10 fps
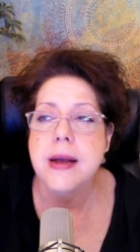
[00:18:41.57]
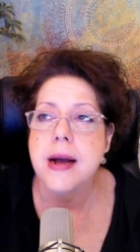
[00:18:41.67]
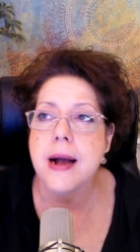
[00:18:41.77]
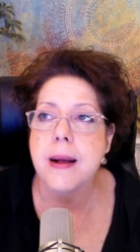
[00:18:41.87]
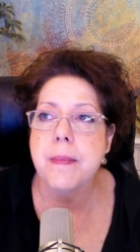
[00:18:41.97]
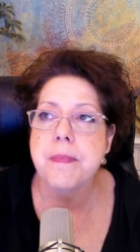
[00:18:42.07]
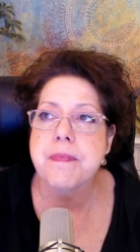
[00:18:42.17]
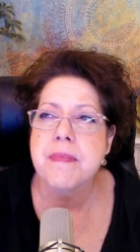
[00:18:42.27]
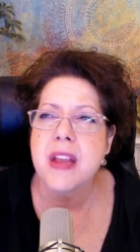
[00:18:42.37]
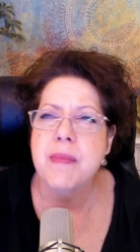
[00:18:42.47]
Um,
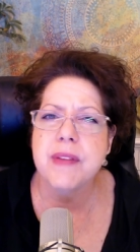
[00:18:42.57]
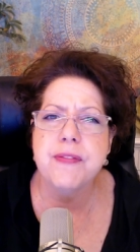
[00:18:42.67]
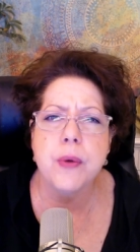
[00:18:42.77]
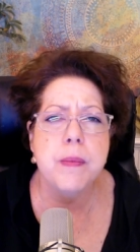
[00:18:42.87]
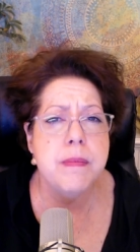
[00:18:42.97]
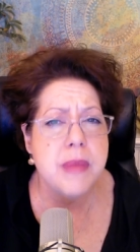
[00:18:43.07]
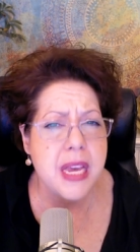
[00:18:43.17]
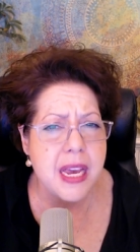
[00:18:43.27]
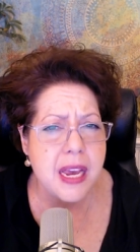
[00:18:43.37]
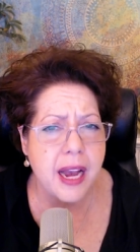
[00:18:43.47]
but for
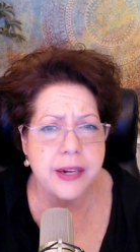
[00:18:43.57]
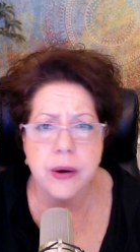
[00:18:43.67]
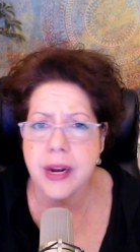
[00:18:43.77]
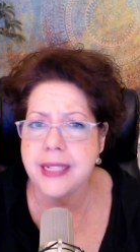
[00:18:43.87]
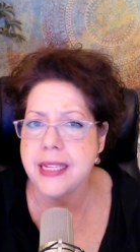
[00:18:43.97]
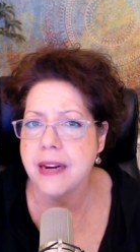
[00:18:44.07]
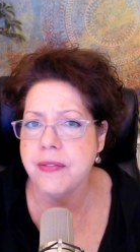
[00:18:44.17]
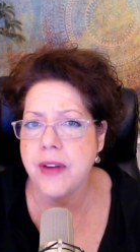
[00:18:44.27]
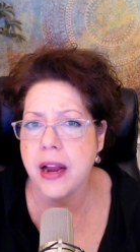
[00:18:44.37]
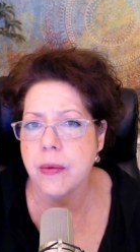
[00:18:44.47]
me, I don't
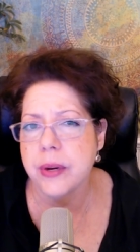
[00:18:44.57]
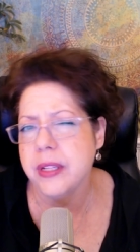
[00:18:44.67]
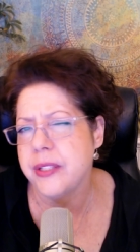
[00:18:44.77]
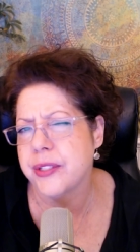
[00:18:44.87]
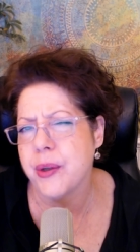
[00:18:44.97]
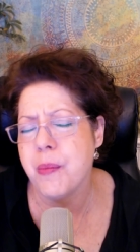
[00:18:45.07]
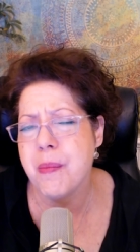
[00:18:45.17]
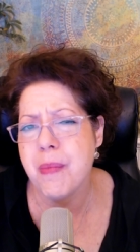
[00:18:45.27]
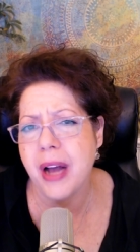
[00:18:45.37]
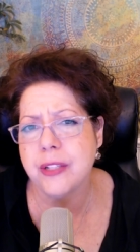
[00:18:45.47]
identify really so
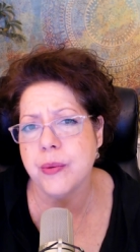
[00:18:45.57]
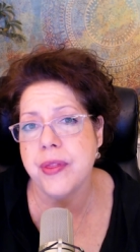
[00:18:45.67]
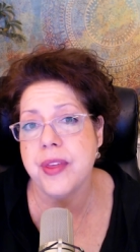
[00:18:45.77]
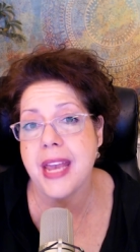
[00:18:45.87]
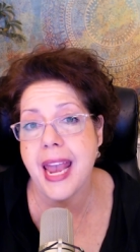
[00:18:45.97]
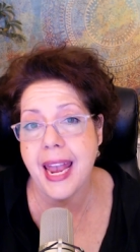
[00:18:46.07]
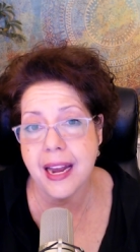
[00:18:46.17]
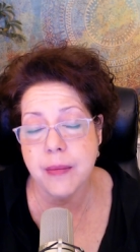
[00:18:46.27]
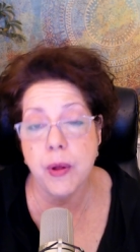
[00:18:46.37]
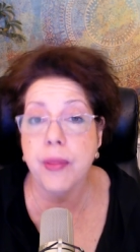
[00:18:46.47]
much with the
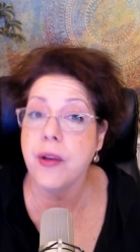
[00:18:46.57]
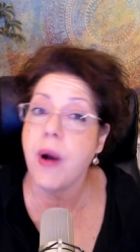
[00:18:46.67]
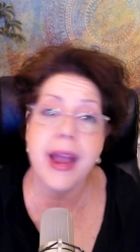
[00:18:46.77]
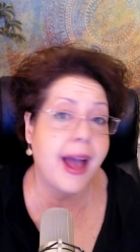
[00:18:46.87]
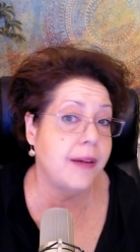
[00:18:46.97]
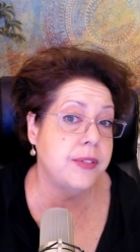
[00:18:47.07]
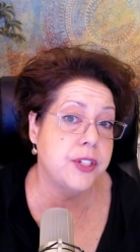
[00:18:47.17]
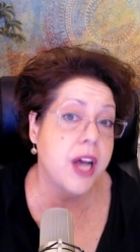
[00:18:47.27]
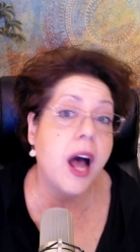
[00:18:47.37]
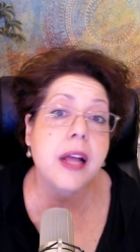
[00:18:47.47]
animal, though I have
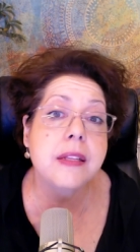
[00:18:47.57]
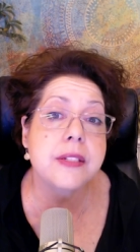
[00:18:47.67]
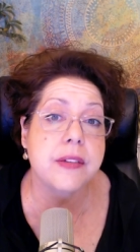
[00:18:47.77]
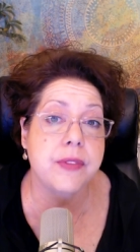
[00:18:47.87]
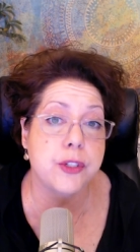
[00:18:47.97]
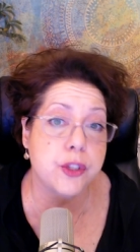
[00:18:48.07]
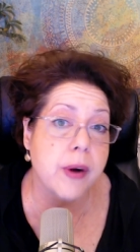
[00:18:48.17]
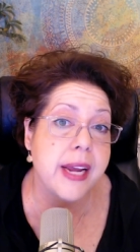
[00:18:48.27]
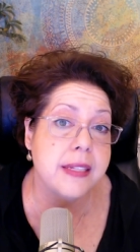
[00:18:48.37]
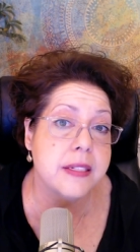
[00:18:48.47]
tons of the
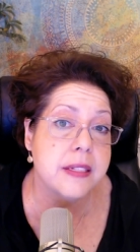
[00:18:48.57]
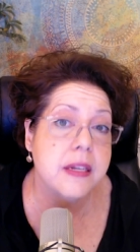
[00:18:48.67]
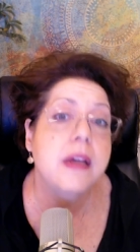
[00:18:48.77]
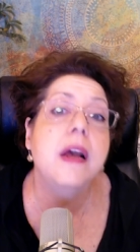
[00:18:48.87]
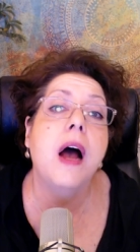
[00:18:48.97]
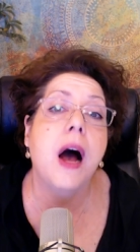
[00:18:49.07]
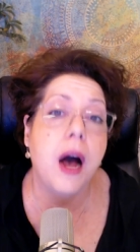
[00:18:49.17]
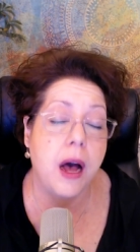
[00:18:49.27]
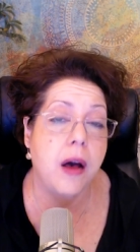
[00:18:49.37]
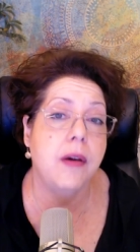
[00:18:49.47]
traits
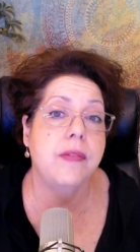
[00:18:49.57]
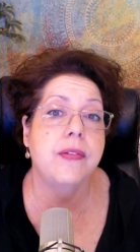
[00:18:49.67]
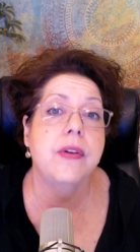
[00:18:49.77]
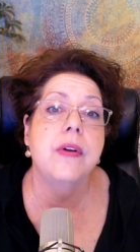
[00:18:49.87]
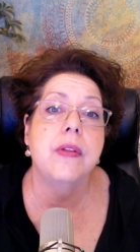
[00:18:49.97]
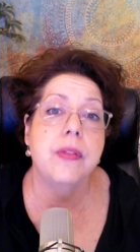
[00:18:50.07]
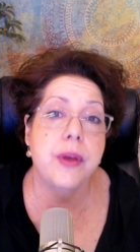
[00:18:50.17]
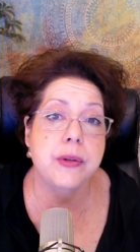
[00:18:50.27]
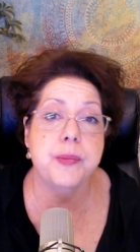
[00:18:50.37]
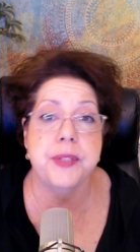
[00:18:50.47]
of
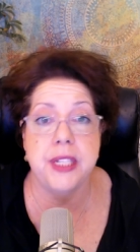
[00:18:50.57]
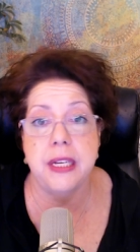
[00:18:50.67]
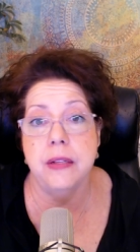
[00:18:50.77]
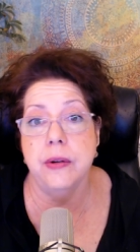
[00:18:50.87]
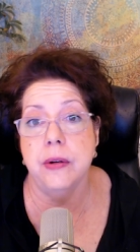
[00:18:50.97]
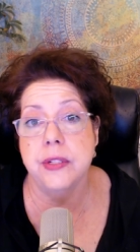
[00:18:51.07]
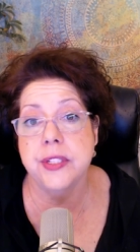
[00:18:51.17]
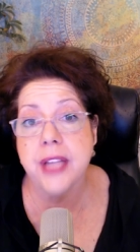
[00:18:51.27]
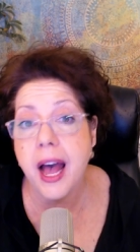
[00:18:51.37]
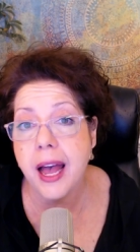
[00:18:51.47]
those particular
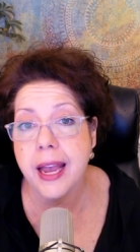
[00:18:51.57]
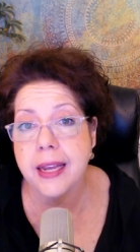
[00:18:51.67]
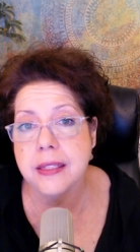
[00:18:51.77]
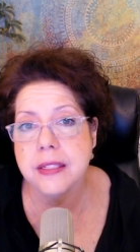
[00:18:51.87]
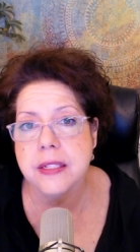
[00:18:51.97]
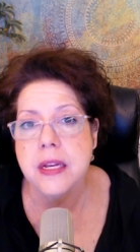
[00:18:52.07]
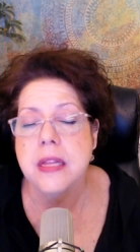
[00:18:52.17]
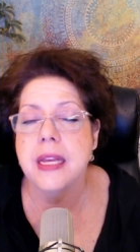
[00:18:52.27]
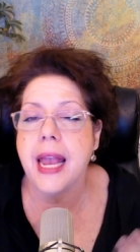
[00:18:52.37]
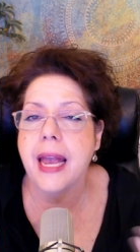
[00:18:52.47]
signs.
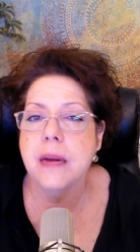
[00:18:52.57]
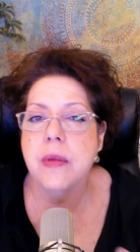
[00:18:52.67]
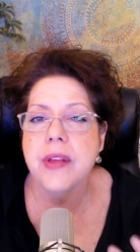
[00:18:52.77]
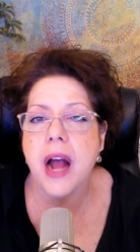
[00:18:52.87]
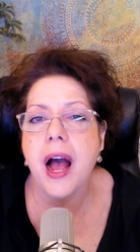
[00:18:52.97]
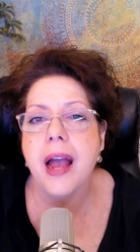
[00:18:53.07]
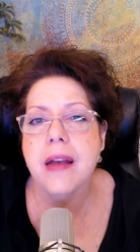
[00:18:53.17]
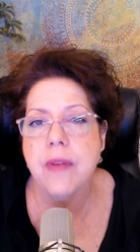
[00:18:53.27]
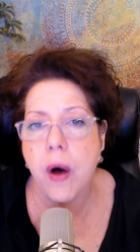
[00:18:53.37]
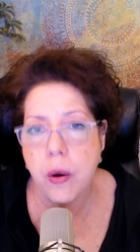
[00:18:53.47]
The animal that I
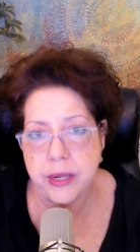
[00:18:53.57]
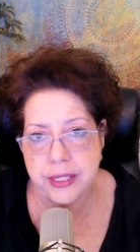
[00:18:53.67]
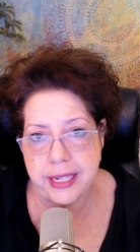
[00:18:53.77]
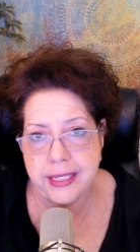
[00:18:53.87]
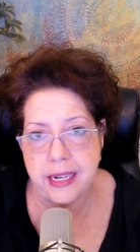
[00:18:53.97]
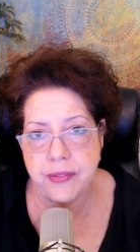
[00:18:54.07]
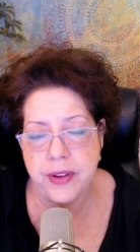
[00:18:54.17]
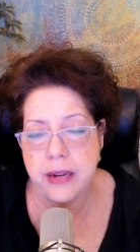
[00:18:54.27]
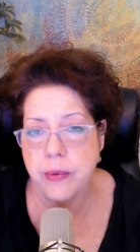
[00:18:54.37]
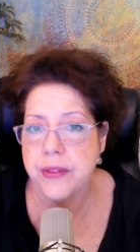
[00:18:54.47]
have always
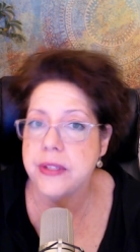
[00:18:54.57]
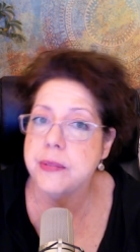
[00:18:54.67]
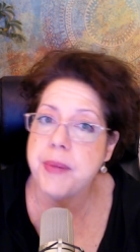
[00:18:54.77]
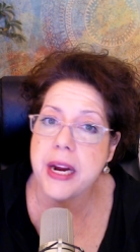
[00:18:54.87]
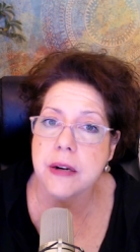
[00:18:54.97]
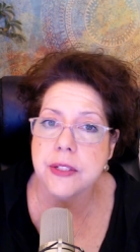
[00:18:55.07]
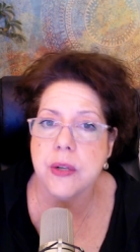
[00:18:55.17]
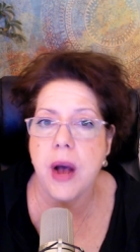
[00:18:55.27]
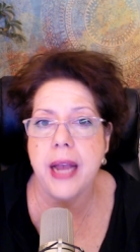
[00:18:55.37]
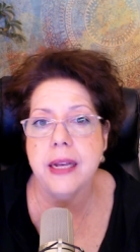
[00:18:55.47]
identified with is bear,
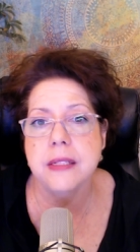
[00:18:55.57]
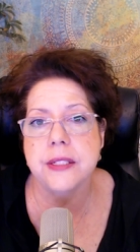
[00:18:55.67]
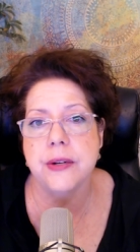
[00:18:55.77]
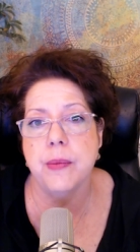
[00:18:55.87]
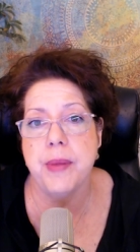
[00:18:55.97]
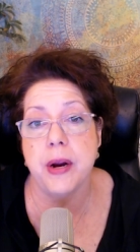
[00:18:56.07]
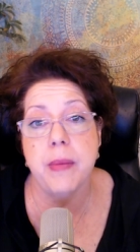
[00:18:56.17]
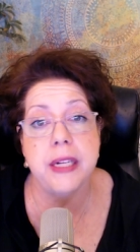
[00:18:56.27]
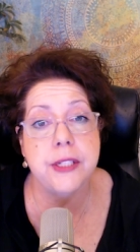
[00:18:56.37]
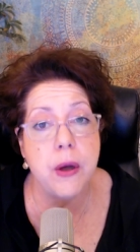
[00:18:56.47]
so I consider bear
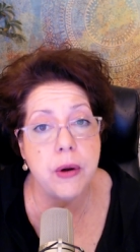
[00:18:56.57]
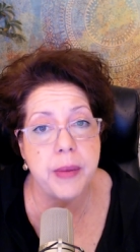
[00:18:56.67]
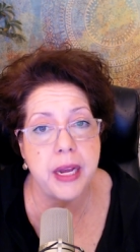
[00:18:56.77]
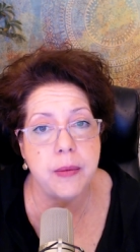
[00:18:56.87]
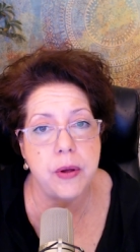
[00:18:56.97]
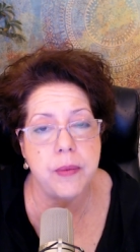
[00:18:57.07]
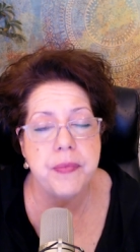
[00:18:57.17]
my totem animal.